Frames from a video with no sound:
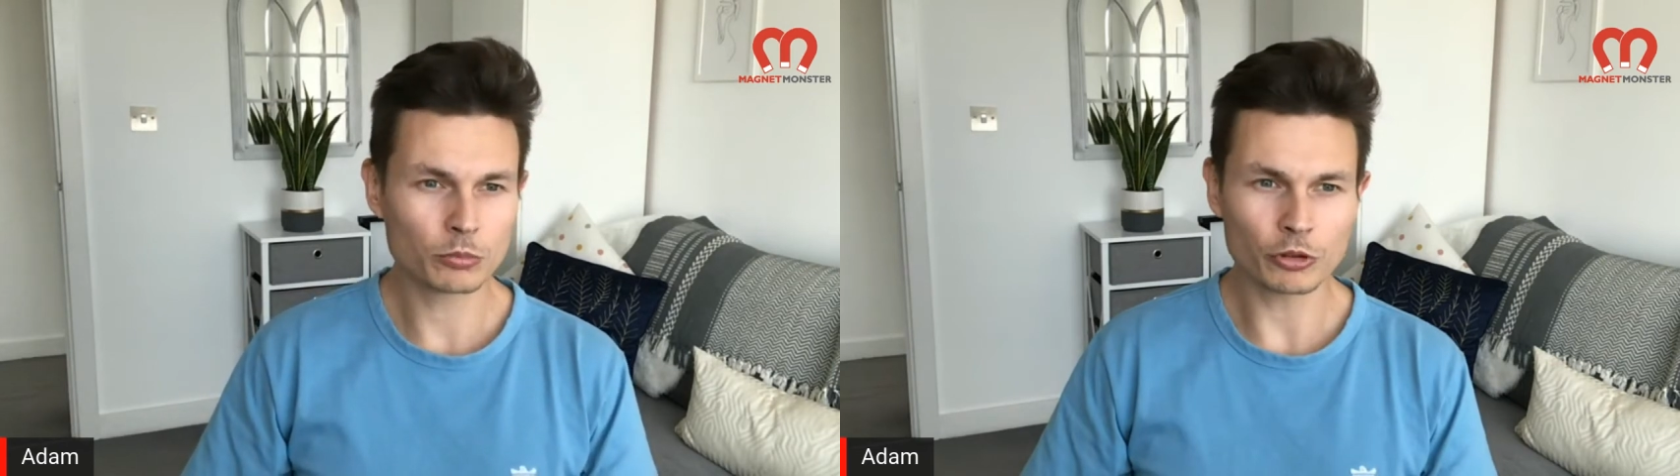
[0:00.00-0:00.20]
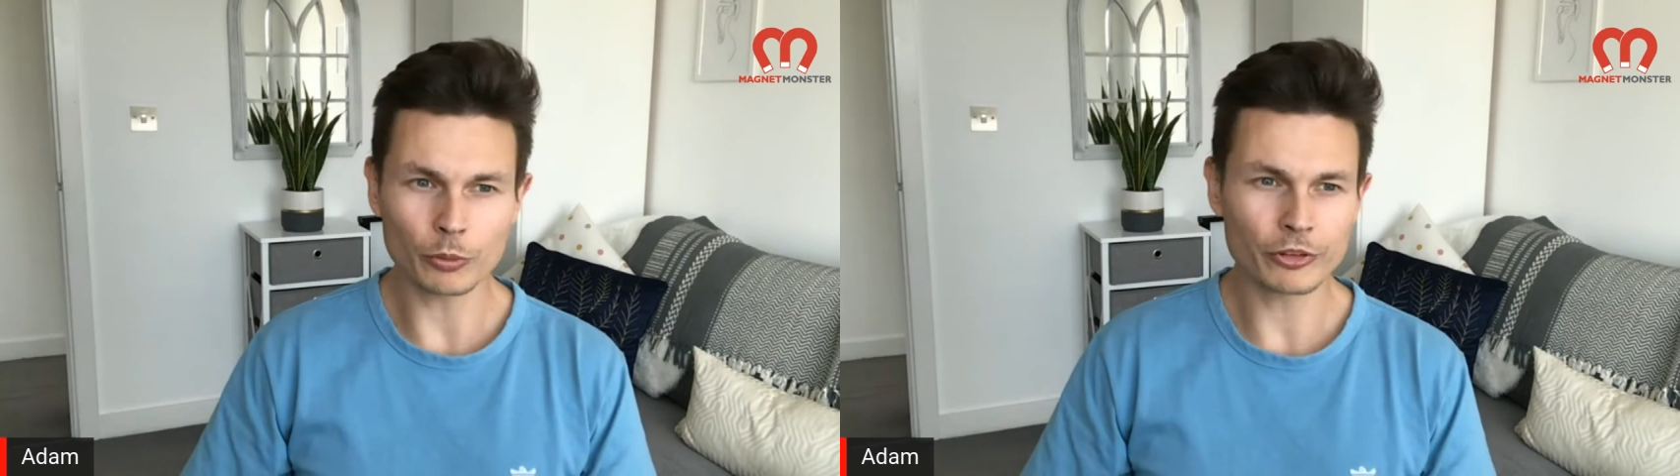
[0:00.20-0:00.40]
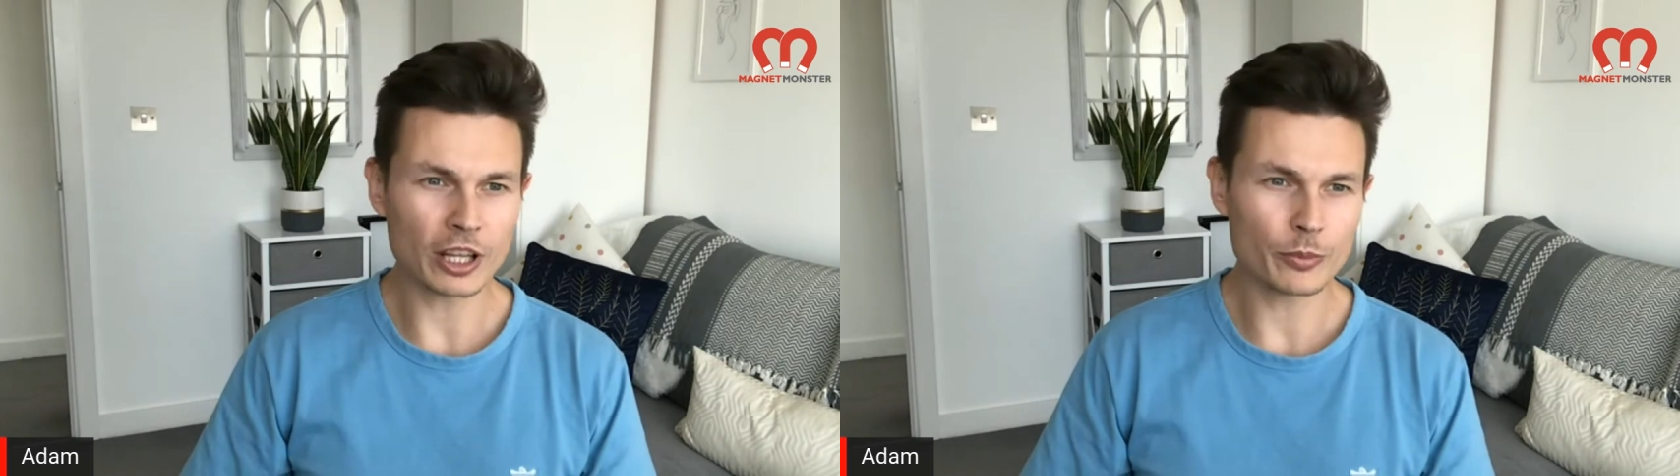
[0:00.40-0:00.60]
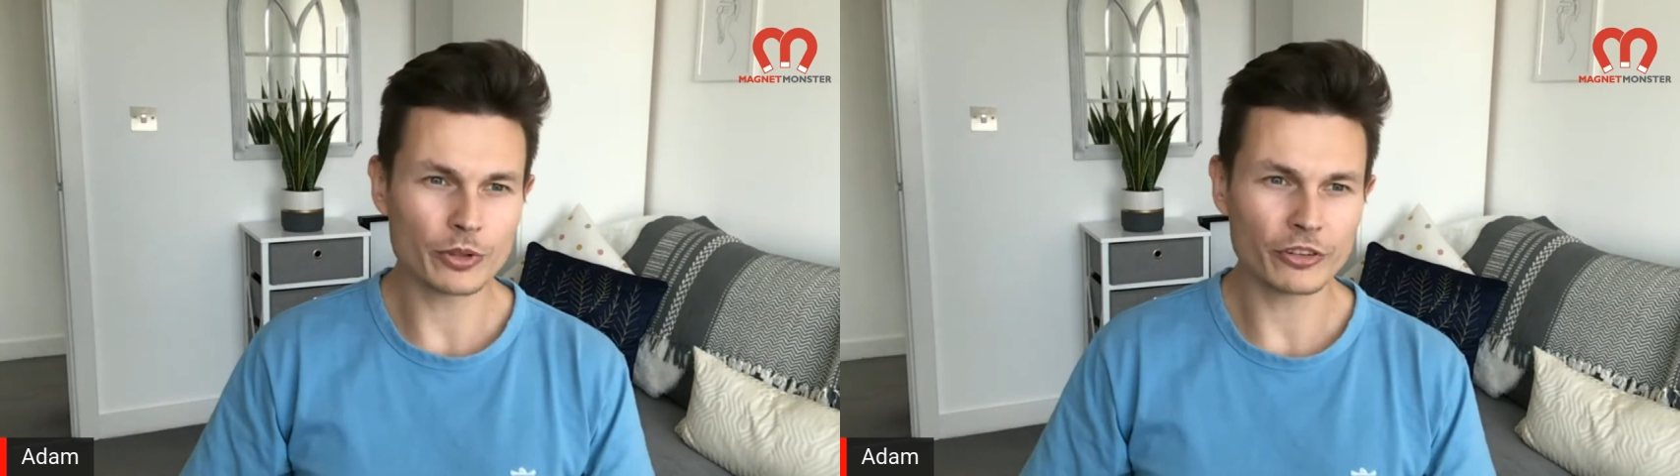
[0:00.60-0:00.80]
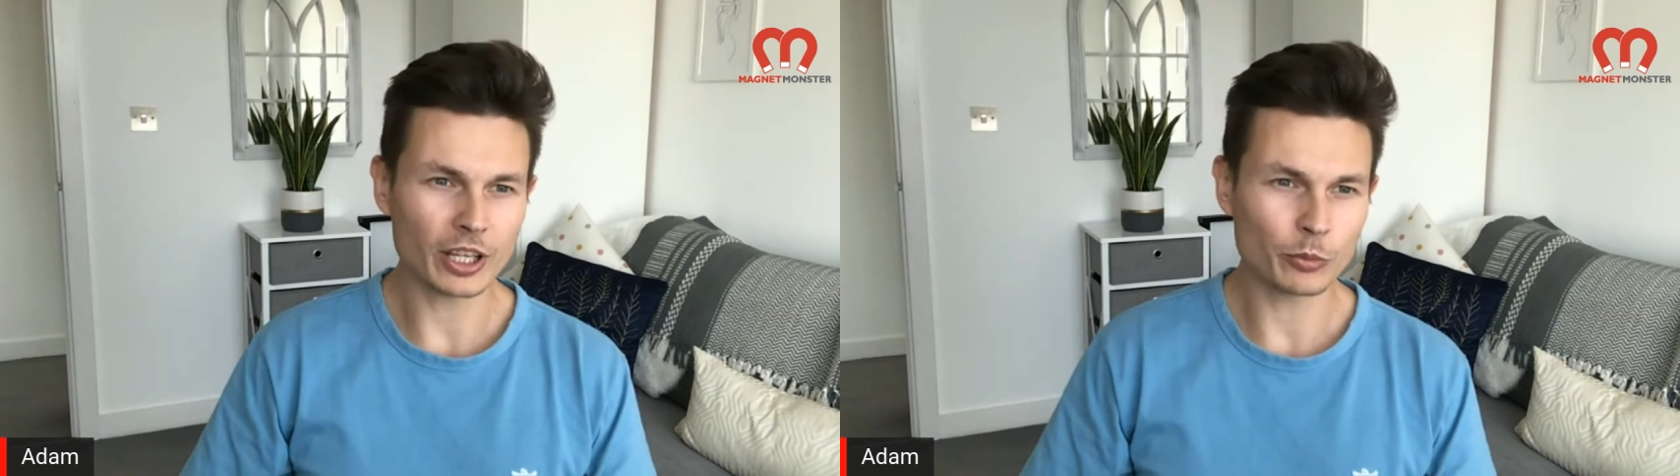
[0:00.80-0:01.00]
Don't send them the
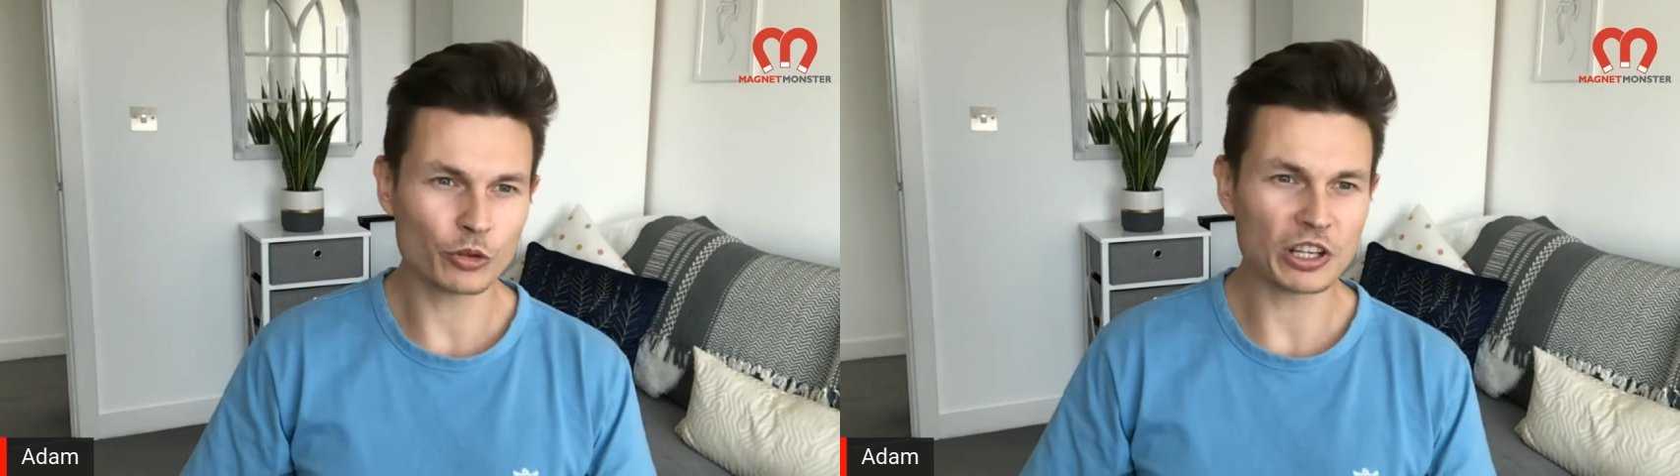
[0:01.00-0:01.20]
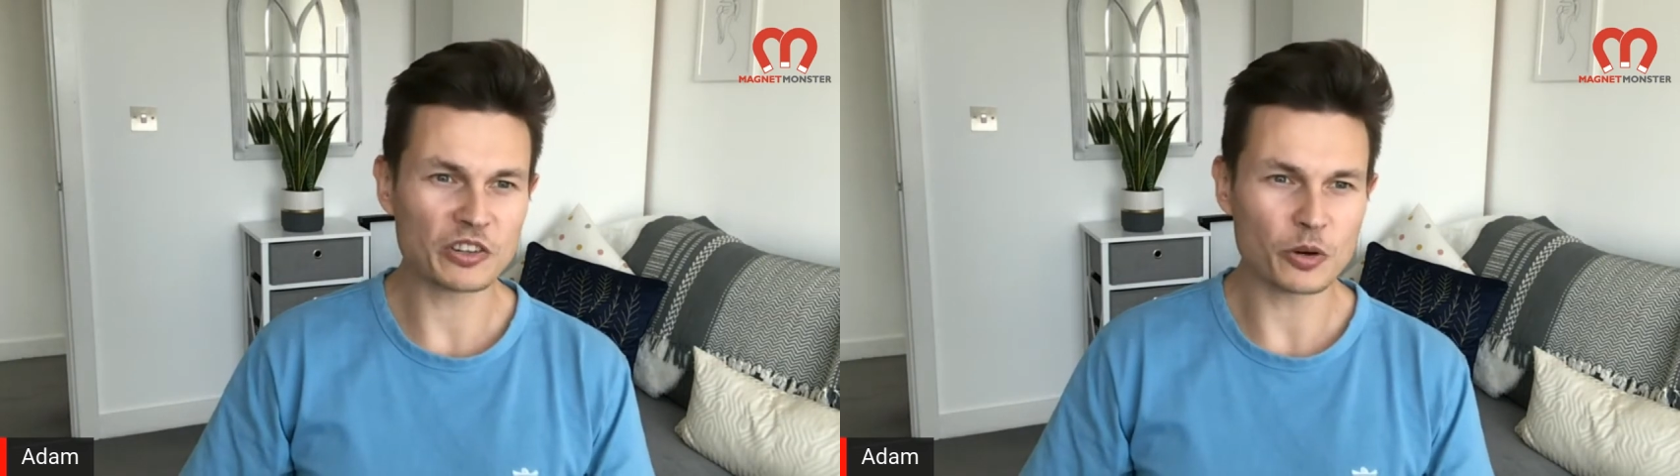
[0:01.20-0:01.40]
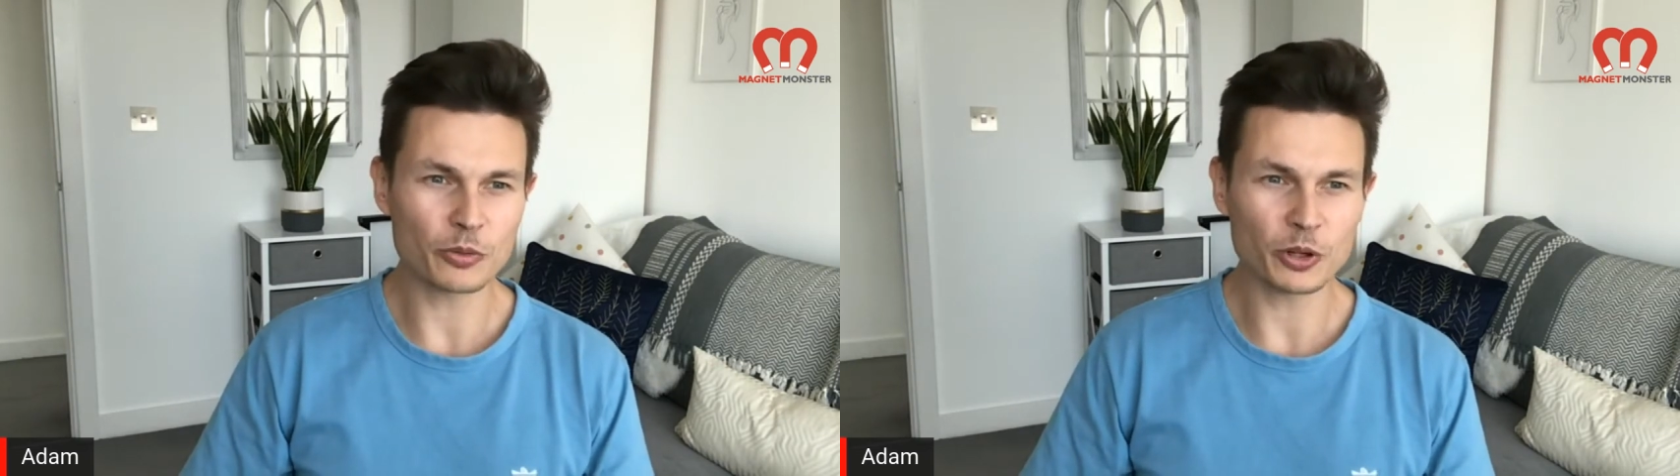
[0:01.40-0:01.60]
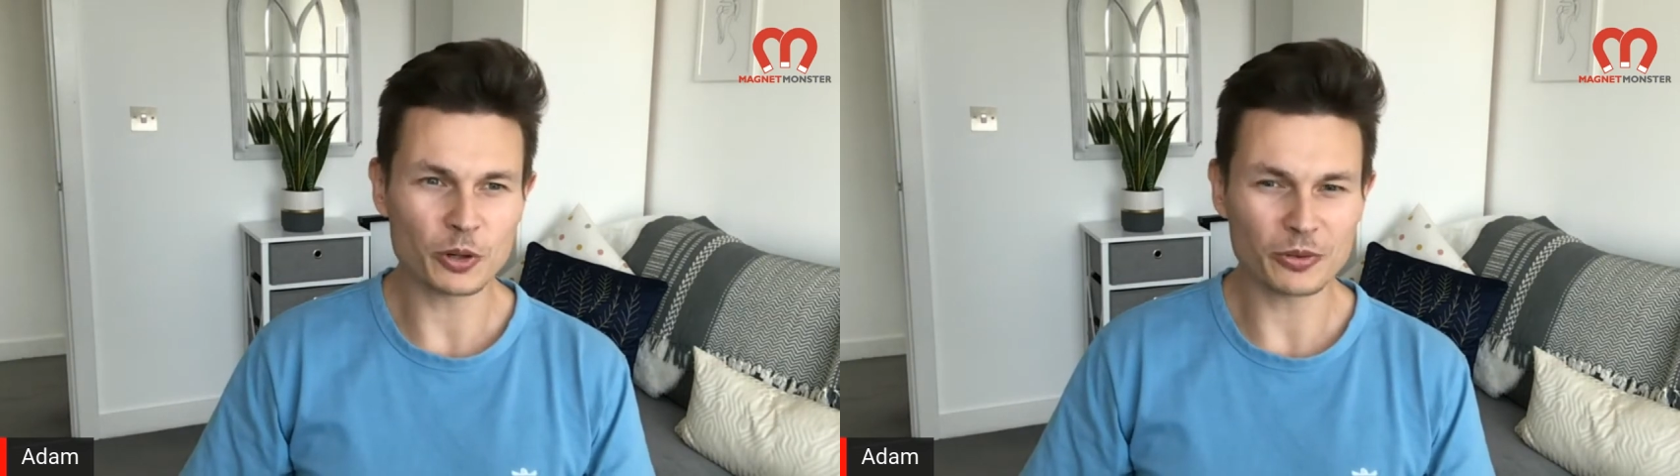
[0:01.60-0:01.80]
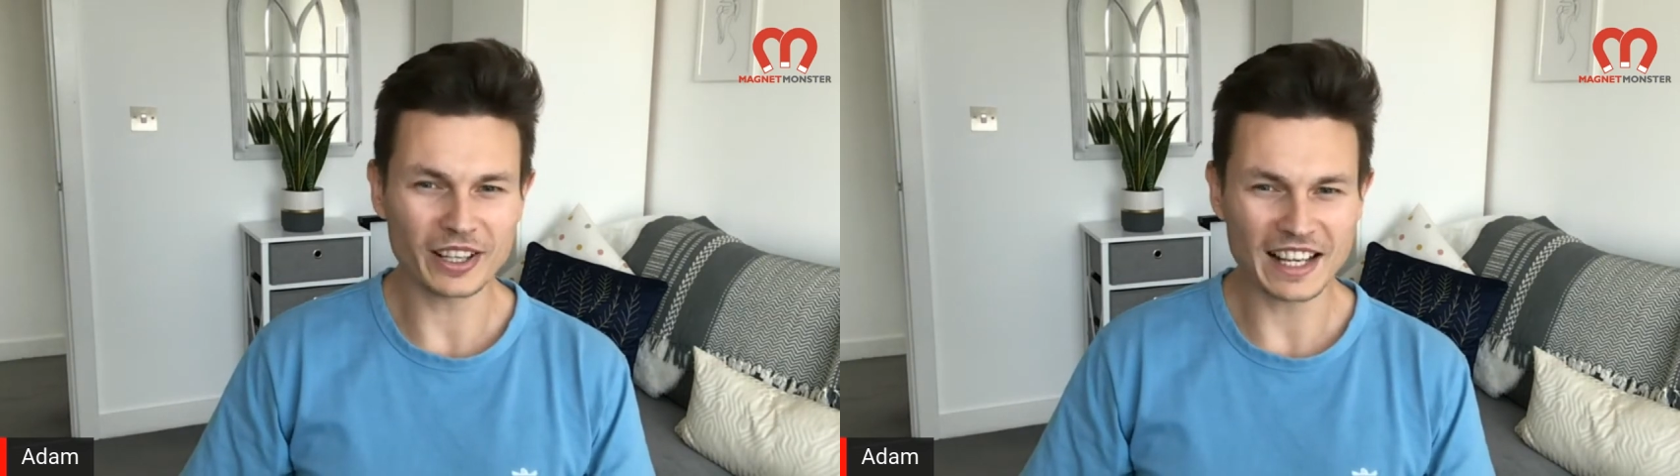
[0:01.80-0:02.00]
same shit over and
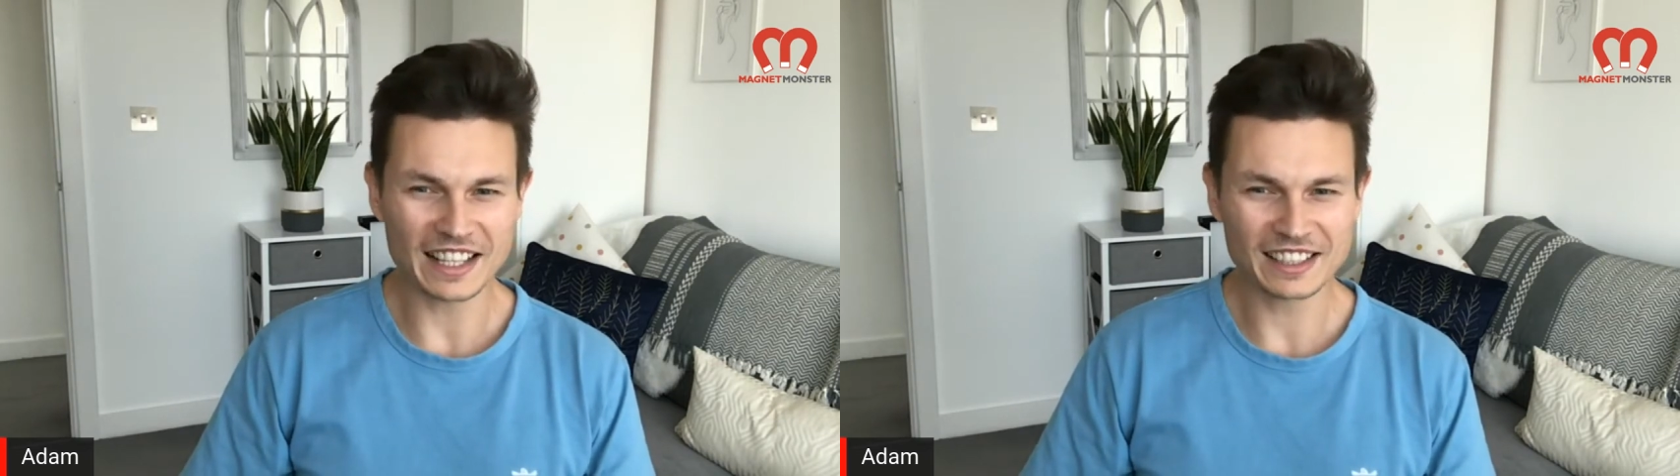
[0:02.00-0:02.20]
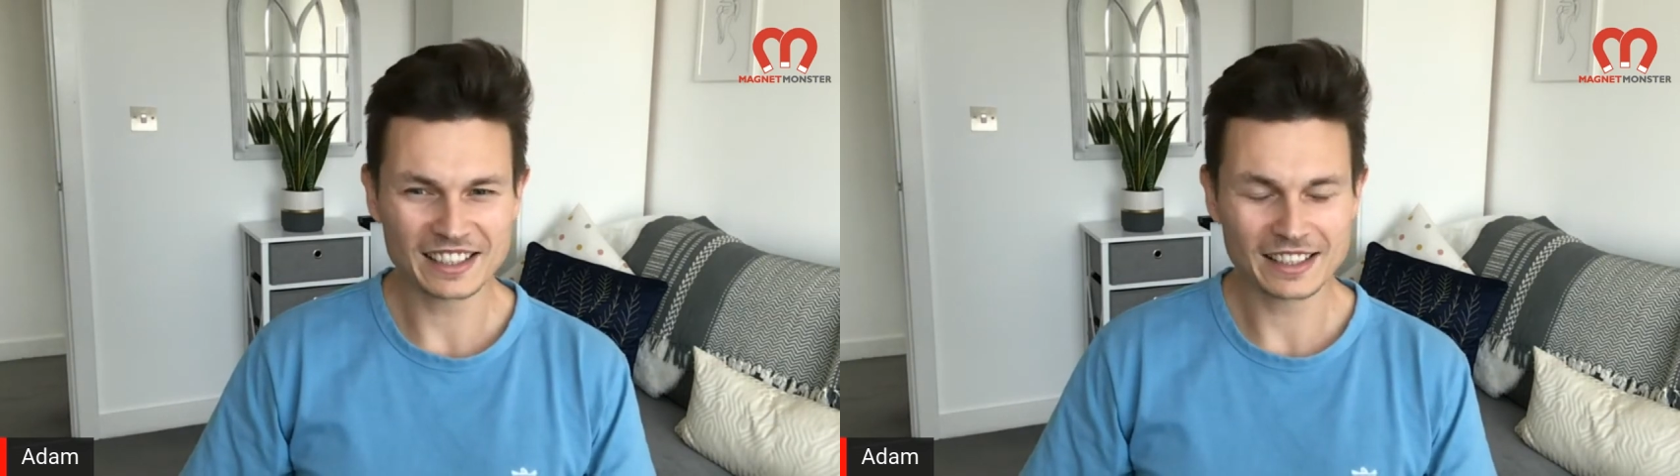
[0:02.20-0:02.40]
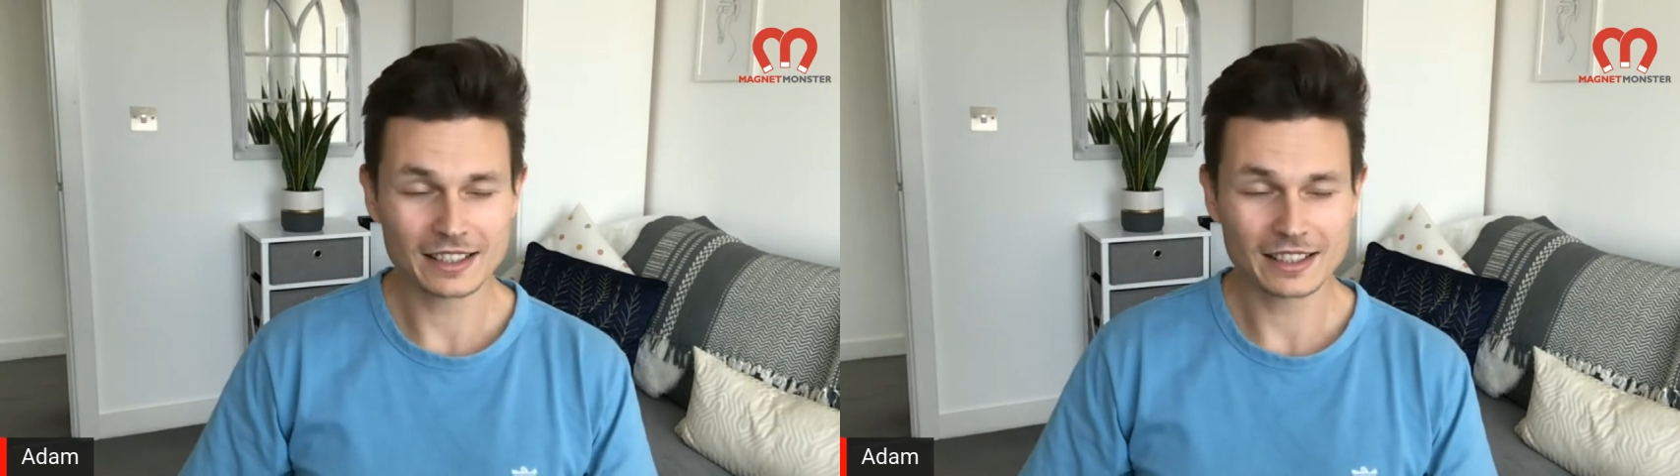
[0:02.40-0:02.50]
over again.